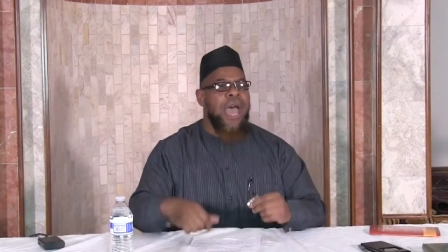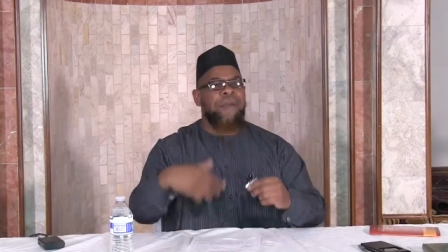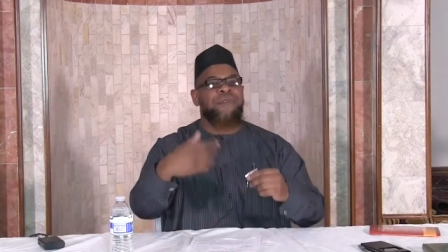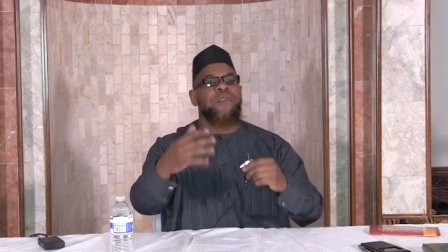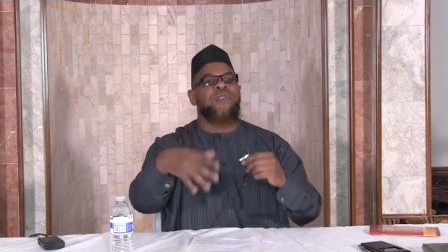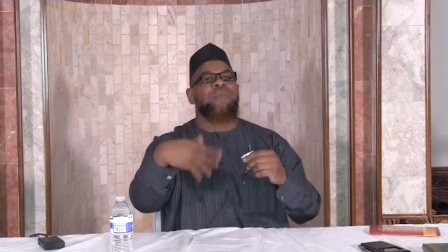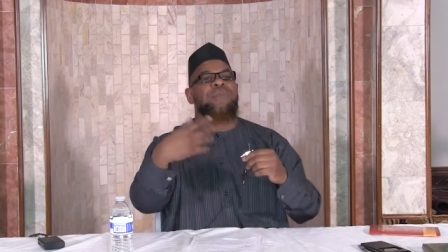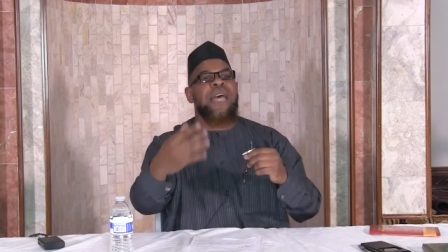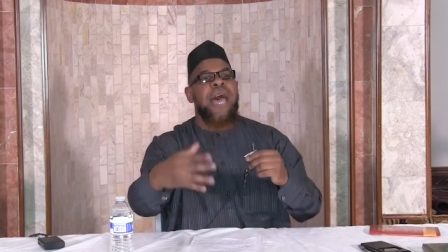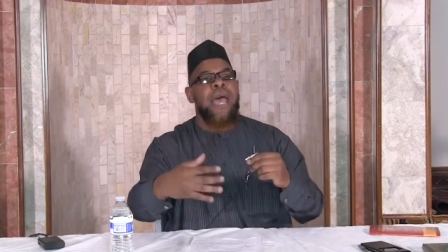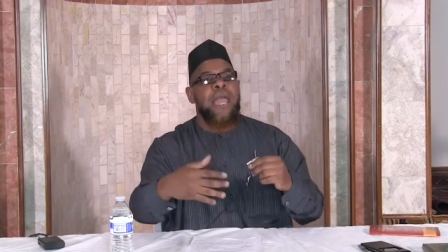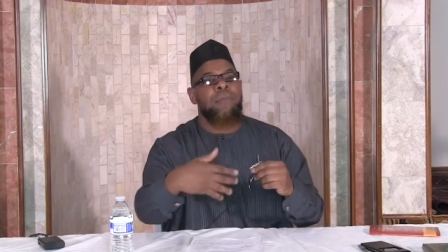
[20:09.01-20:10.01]
After some
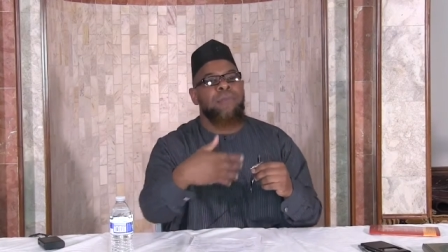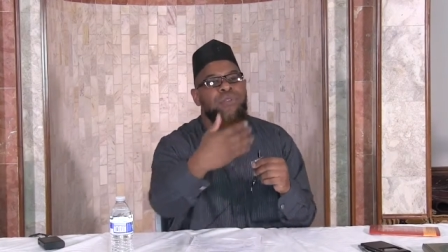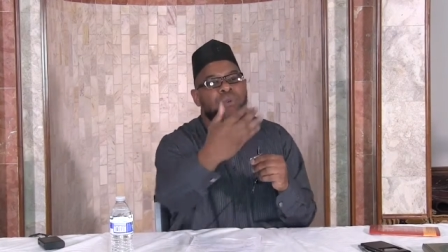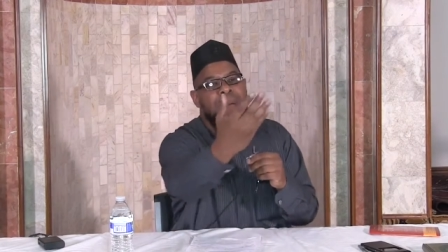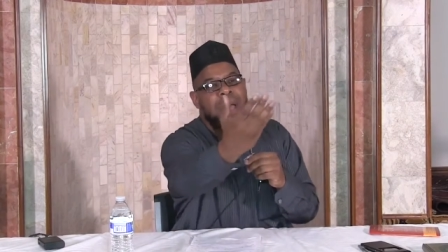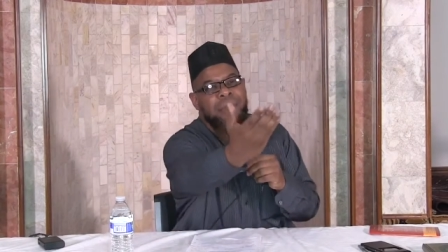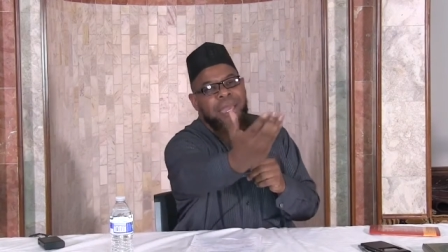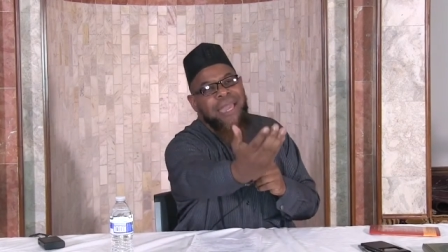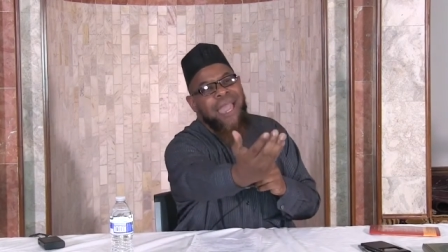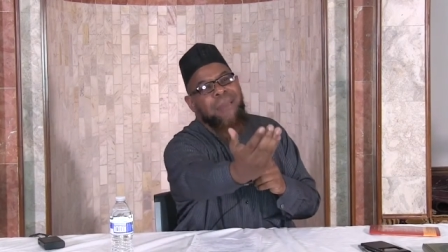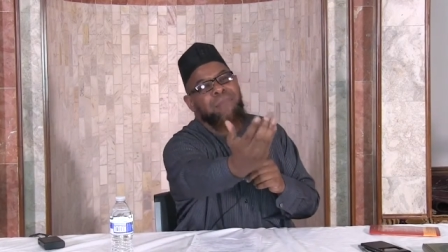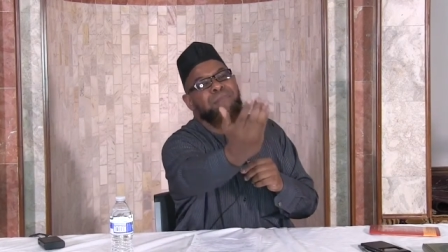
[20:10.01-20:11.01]
time, Thumama
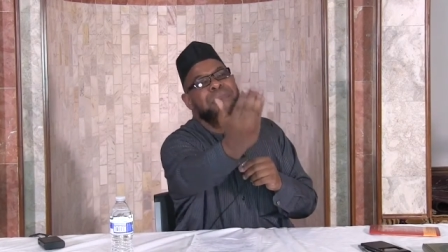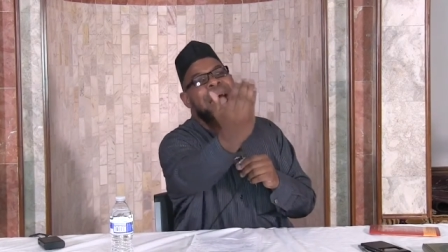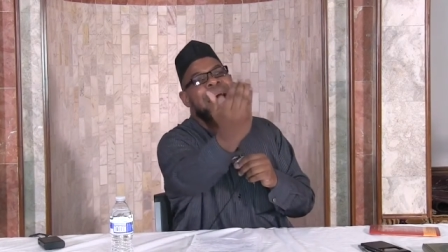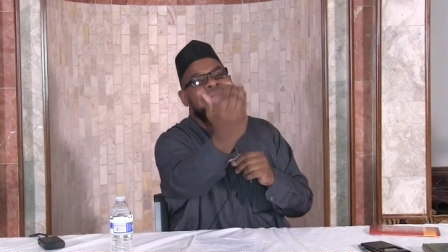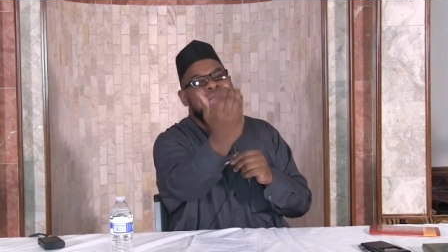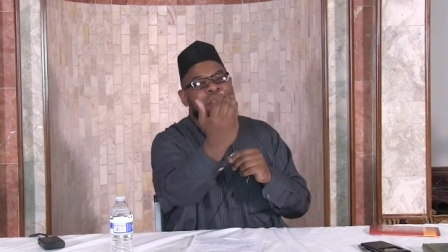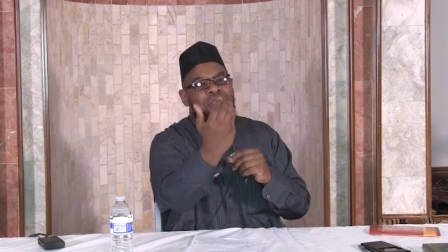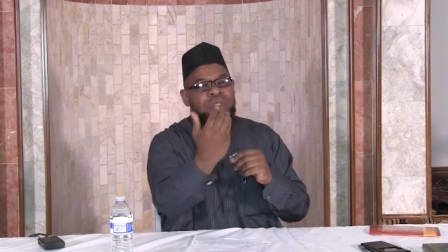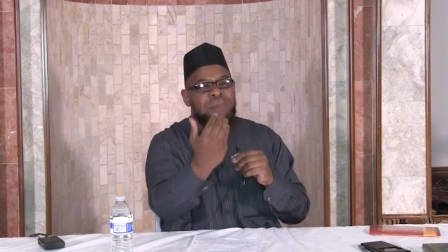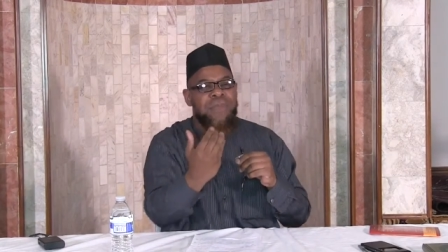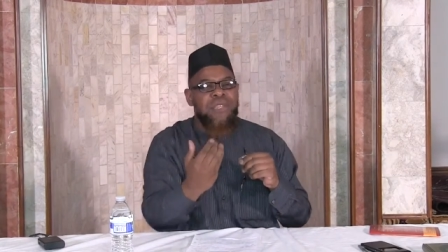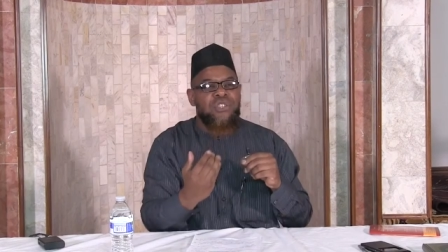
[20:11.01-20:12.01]
came back into
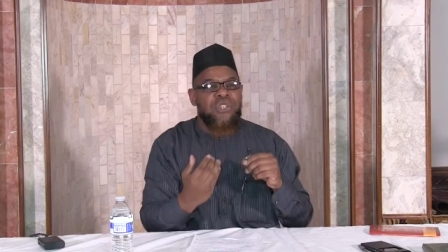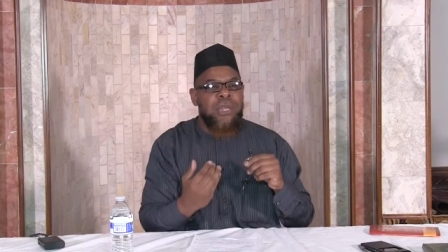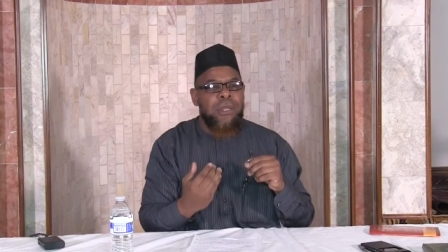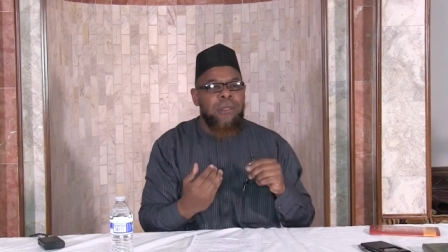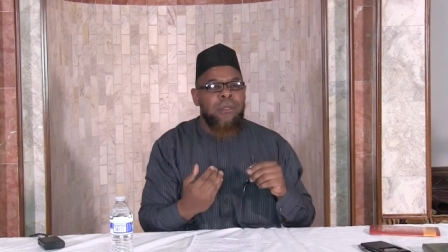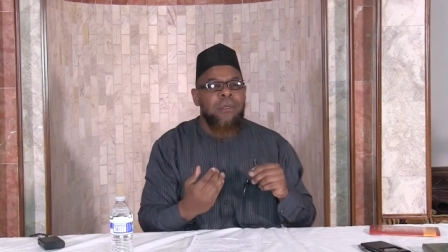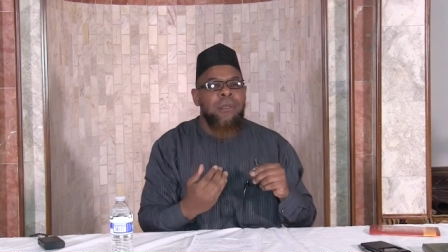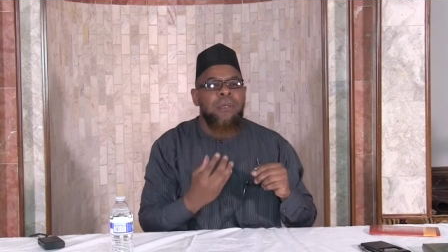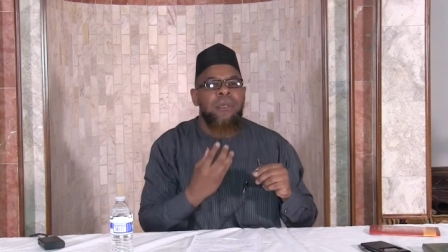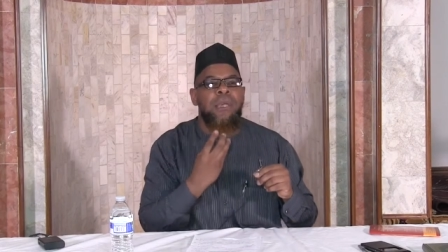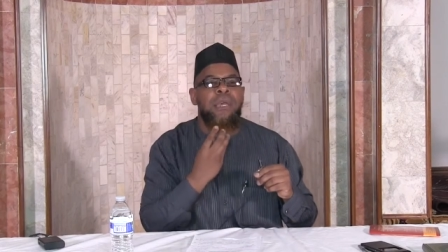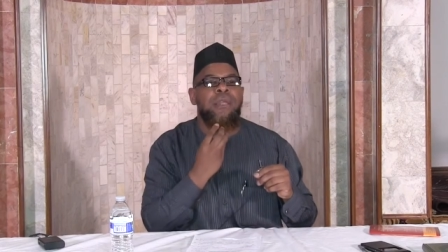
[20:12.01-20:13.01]
the masjid
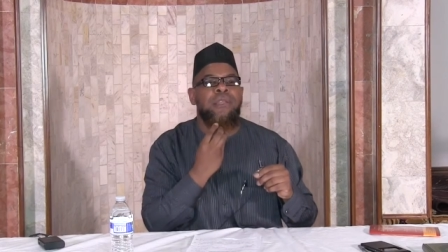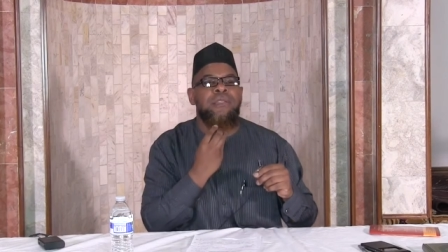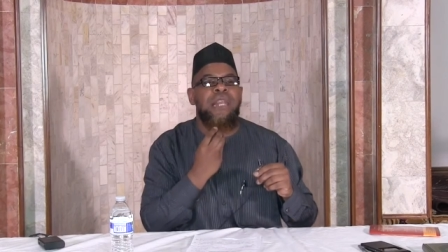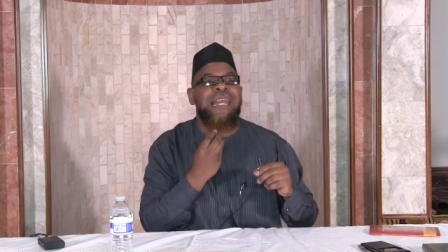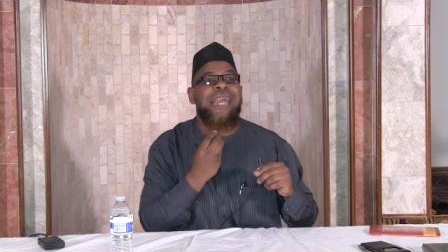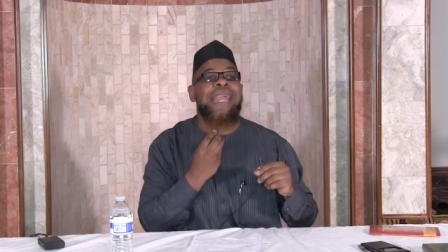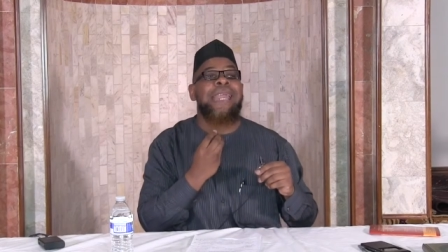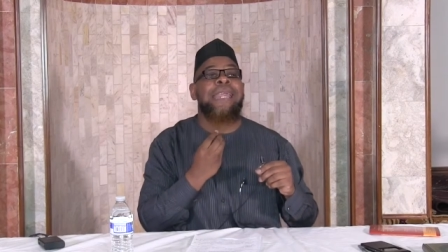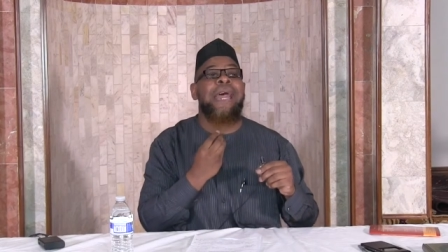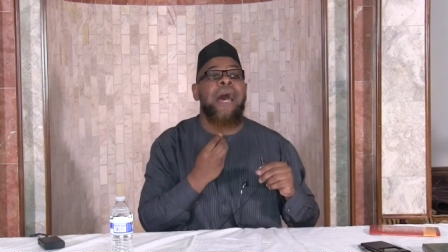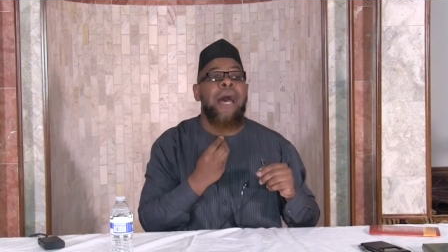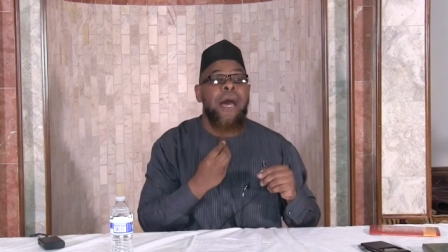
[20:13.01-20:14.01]
and his
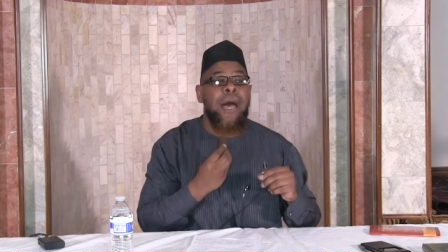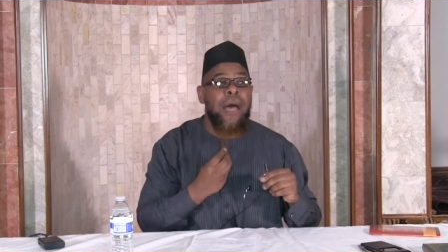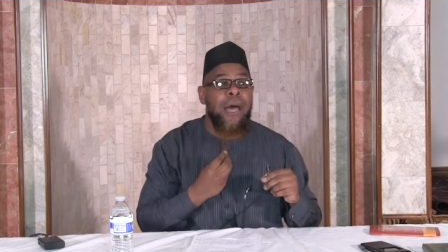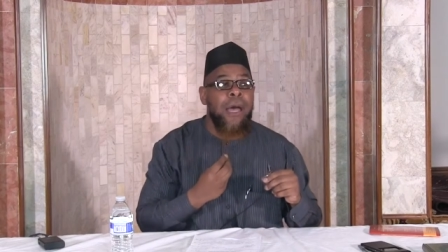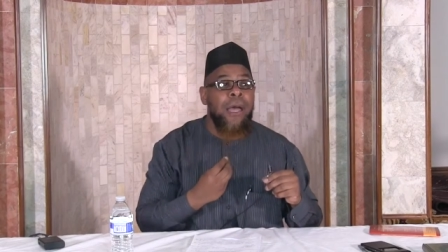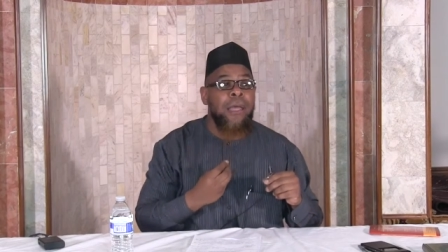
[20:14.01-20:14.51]
lihya.